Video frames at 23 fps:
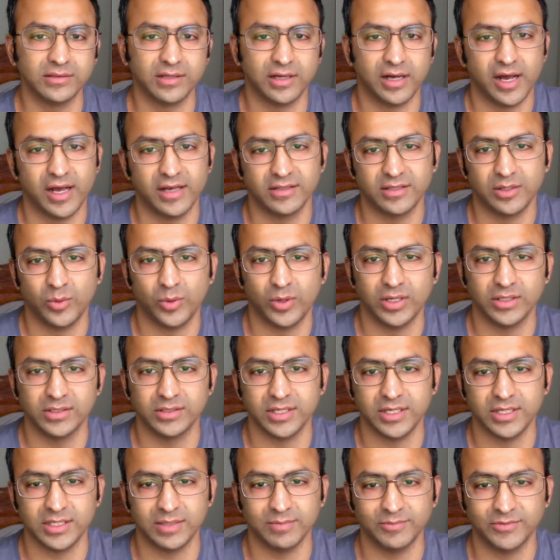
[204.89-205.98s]
I still want to see
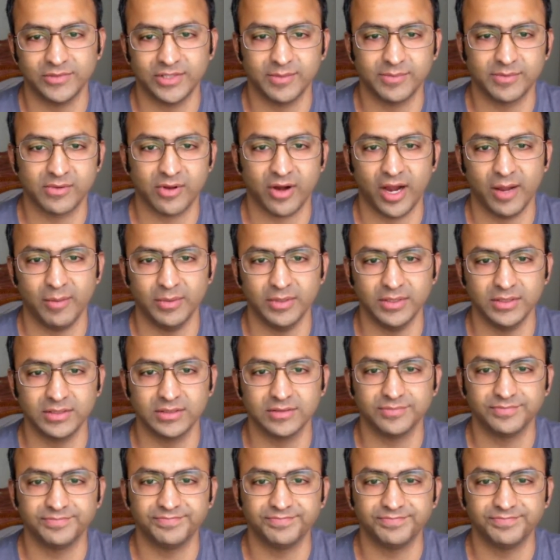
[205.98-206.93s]
some subscribers.